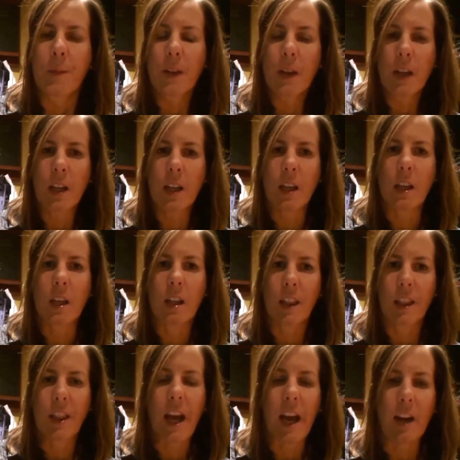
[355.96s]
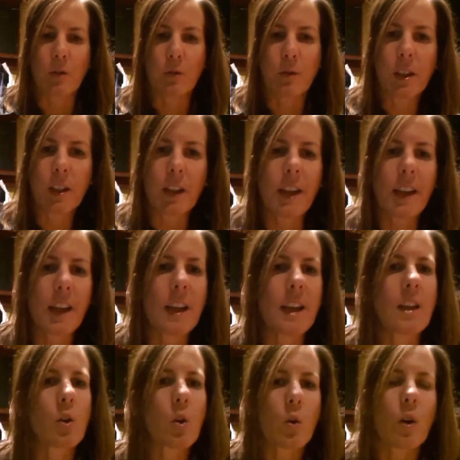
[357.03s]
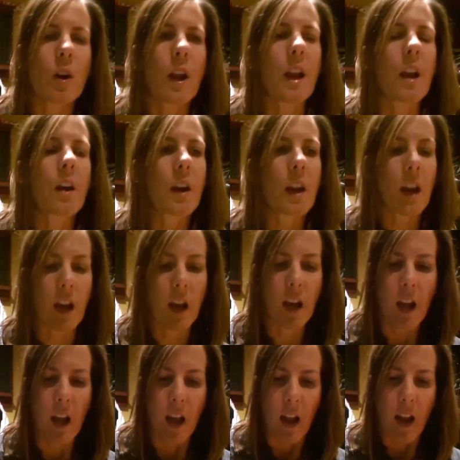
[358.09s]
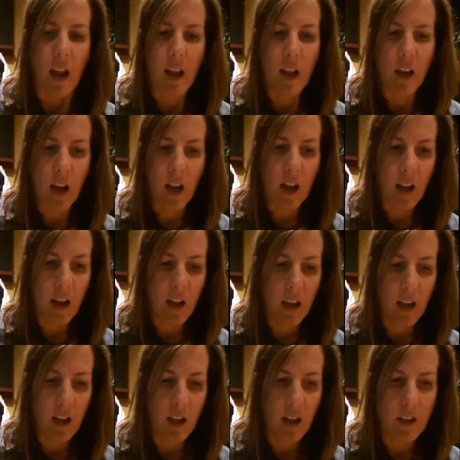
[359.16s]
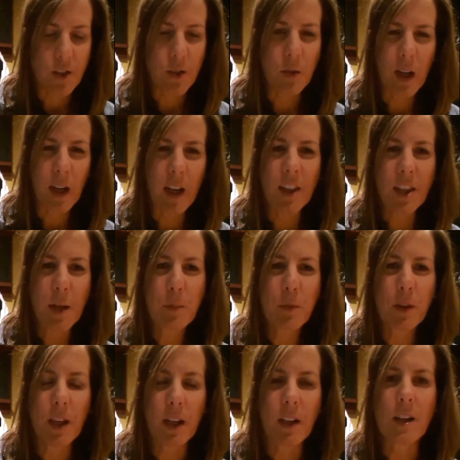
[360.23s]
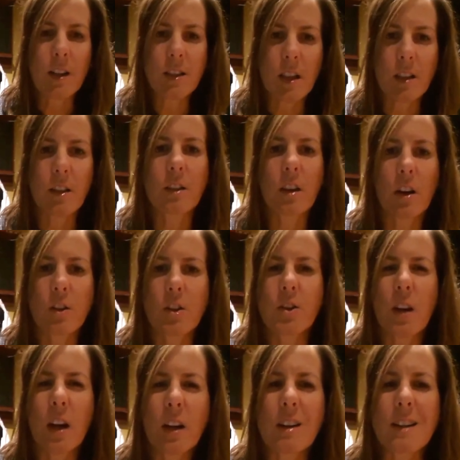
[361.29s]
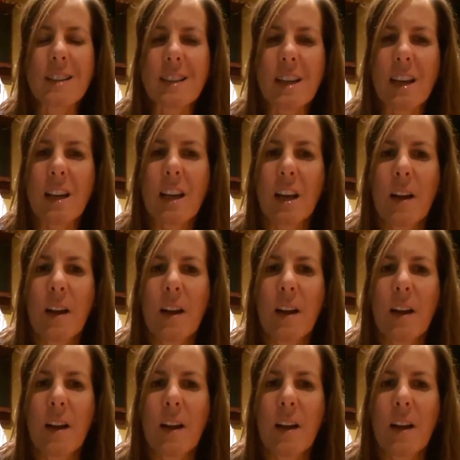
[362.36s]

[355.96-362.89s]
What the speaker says: in that really key core area. And at that point I contacted Dr. Strecker and said,